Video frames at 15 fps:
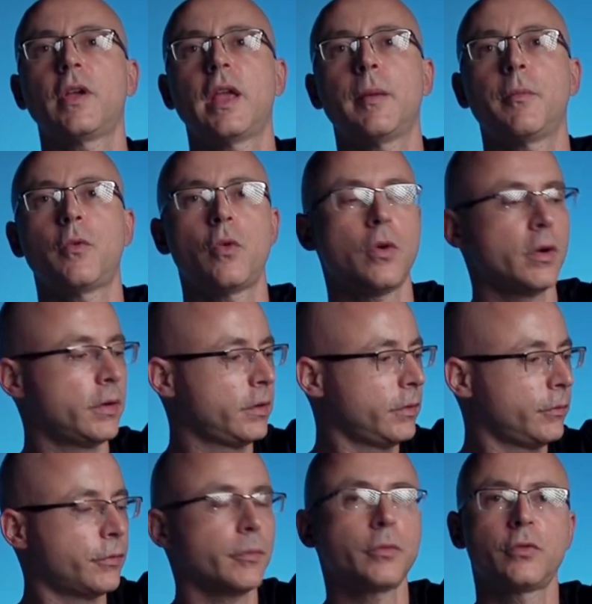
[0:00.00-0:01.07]
camcorder
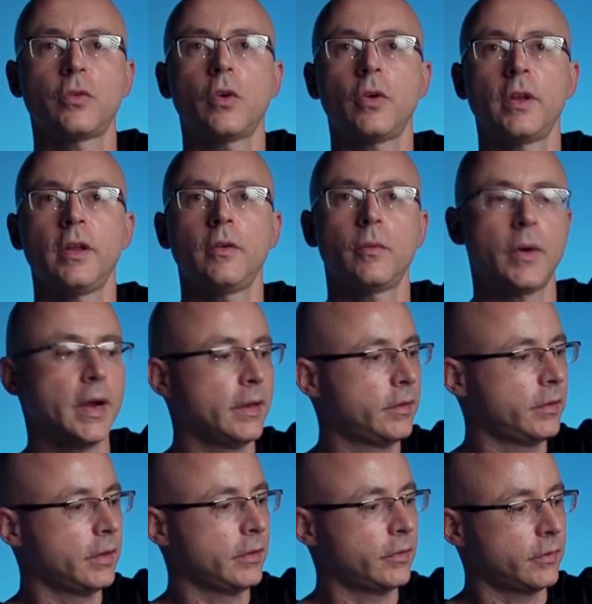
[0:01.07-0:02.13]
from Sony, right?
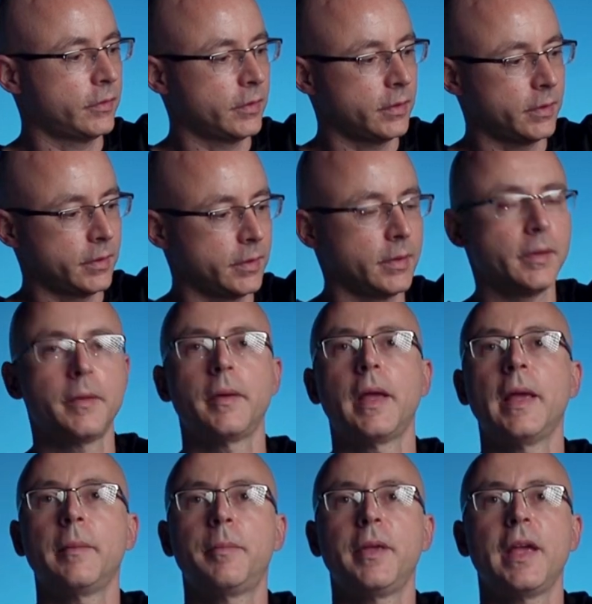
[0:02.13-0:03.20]
This is a
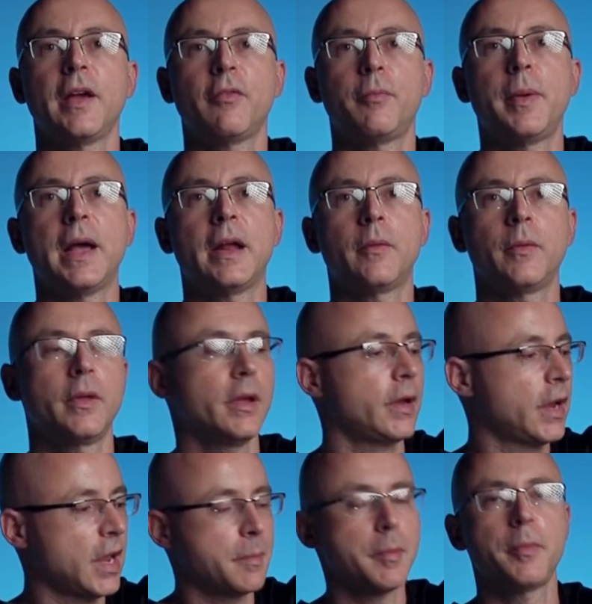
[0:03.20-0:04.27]
NPF battery
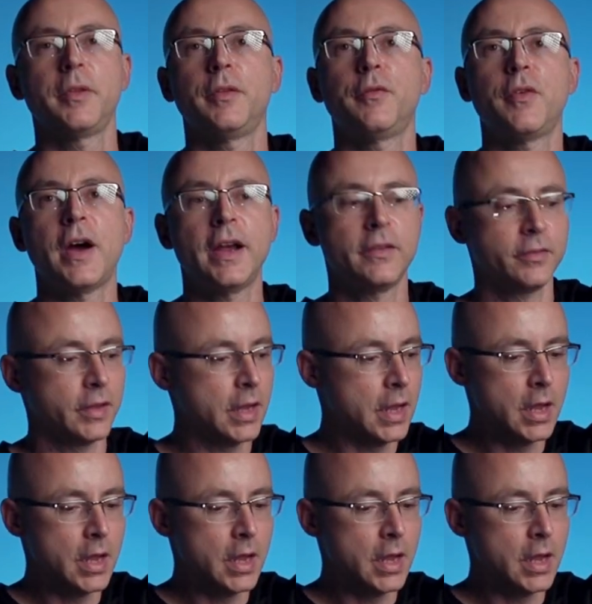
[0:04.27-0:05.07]
capable device.